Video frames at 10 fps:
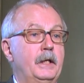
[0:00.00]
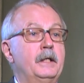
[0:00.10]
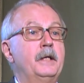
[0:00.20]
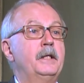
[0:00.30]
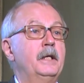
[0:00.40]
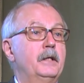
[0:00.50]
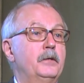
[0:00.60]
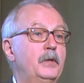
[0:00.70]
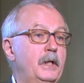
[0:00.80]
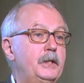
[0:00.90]
And I
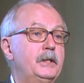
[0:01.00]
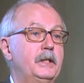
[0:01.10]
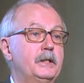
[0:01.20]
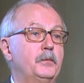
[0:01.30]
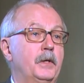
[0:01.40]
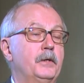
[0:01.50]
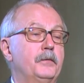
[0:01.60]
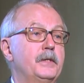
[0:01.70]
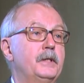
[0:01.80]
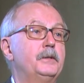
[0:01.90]
think religion is one
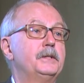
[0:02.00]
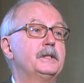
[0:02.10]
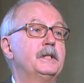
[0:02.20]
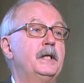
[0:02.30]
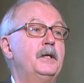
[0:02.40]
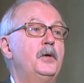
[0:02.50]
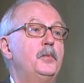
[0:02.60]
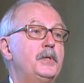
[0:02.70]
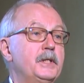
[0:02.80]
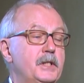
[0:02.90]
of those
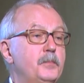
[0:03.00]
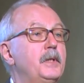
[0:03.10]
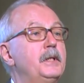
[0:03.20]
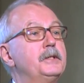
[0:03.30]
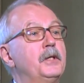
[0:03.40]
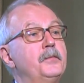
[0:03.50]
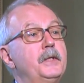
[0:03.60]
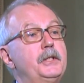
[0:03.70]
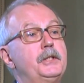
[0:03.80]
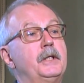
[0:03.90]
principles on
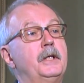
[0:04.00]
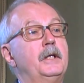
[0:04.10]
which